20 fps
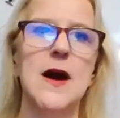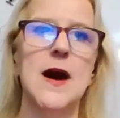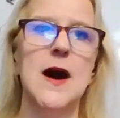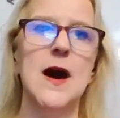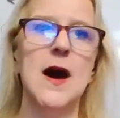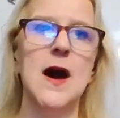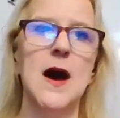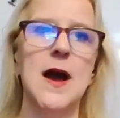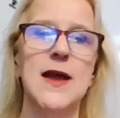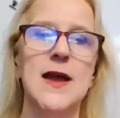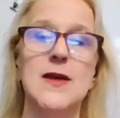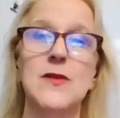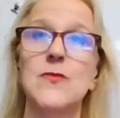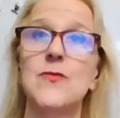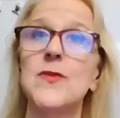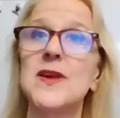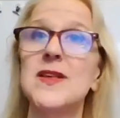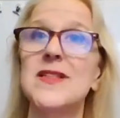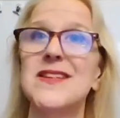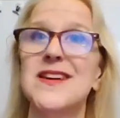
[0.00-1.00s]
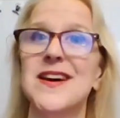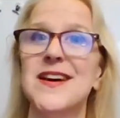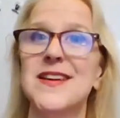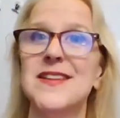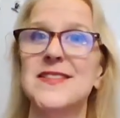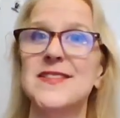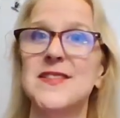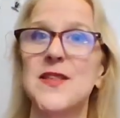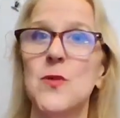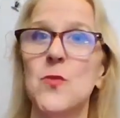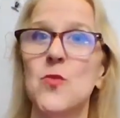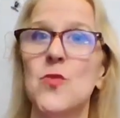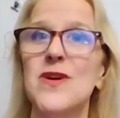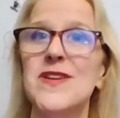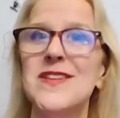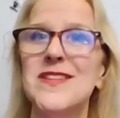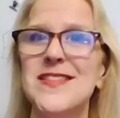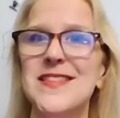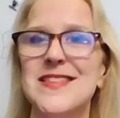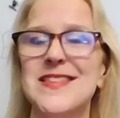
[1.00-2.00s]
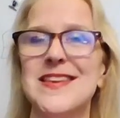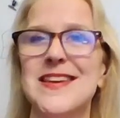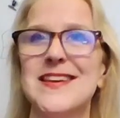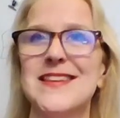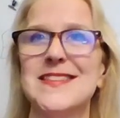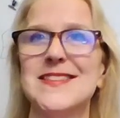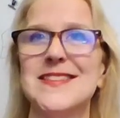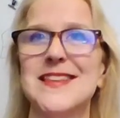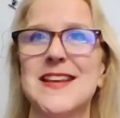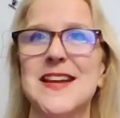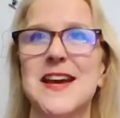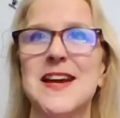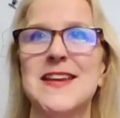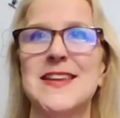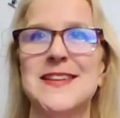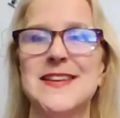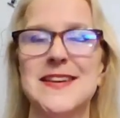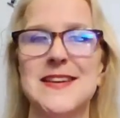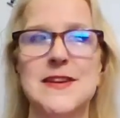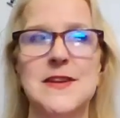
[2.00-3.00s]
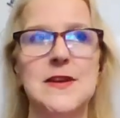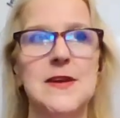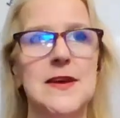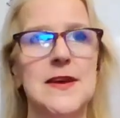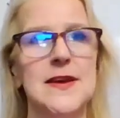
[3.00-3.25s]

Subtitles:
I had realized that one of the things that I did